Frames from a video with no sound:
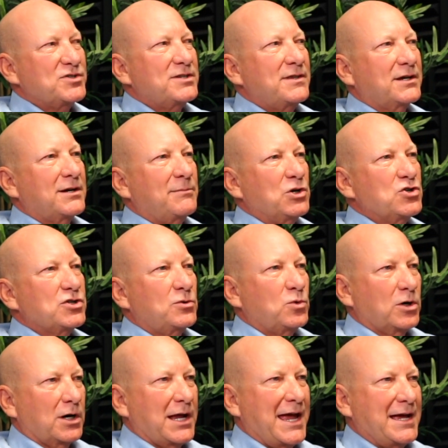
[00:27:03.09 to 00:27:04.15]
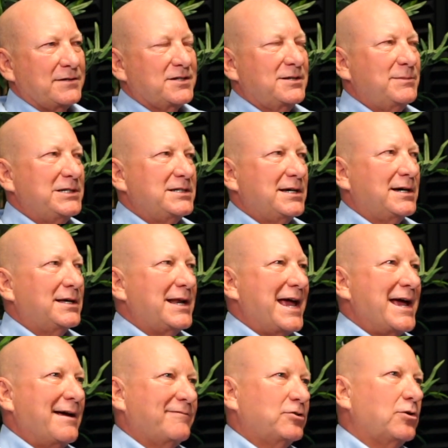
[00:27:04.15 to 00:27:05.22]
of the commercial work has to be done
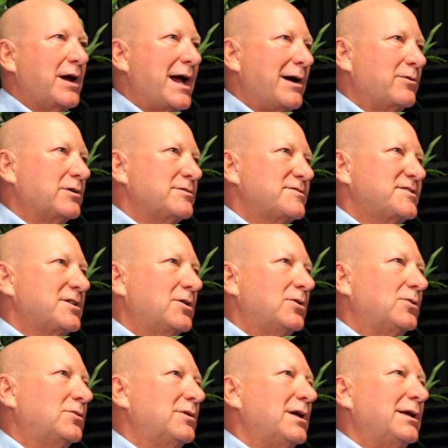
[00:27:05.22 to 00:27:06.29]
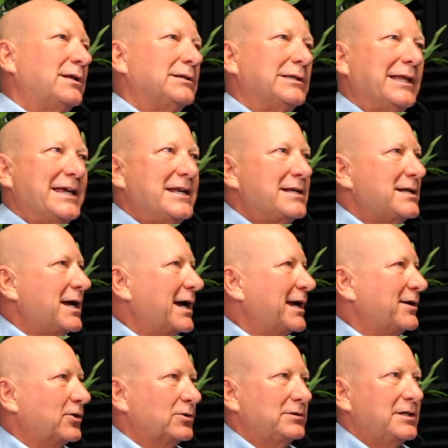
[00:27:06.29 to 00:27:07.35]
after hours, so late at night,
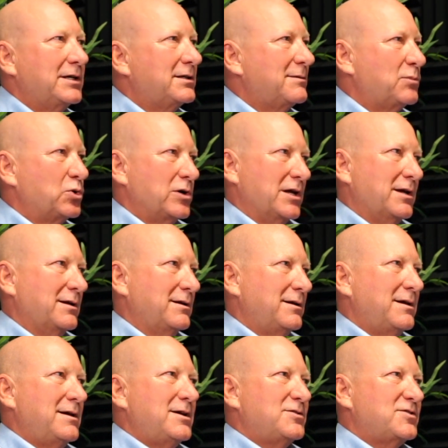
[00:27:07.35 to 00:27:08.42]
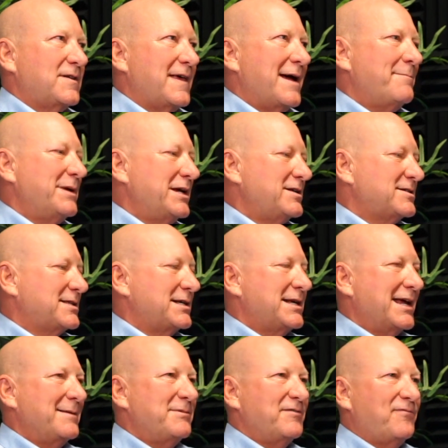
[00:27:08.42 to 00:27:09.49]
early in the morning. So that means the
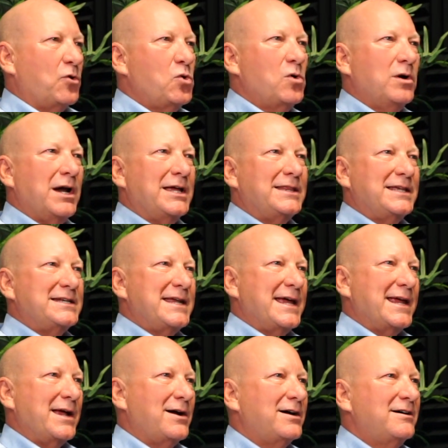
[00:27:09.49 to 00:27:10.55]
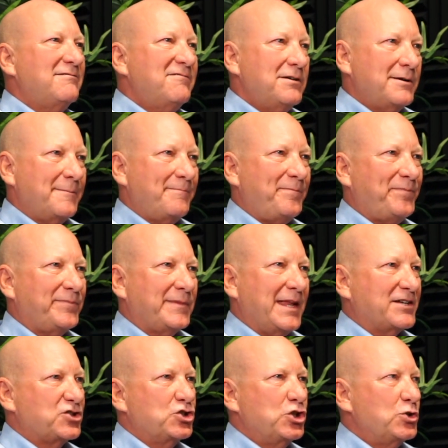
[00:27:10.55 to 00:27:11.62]
day before and the day of,
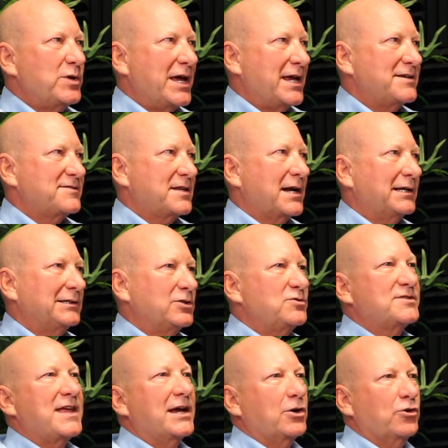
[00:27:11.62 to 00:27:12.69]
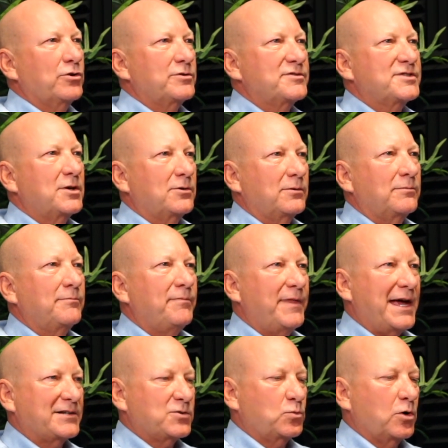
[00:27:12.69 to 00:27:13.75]
that's 2 days that I lose that crew. So
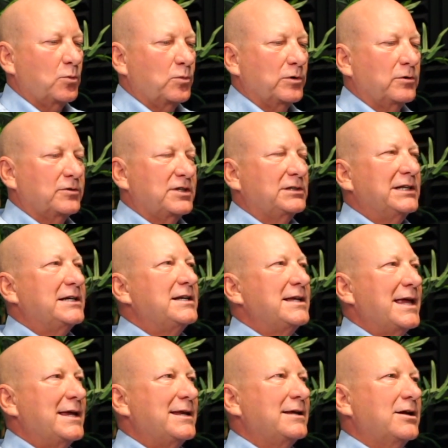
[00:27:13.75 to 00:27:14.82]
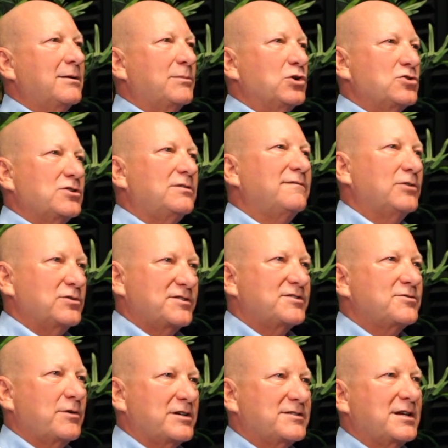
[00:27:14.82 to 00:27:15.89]
that's where we're delineating commercial
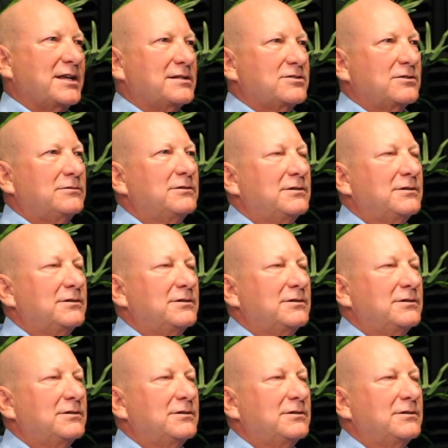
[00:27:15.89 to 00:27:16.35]
versus residential.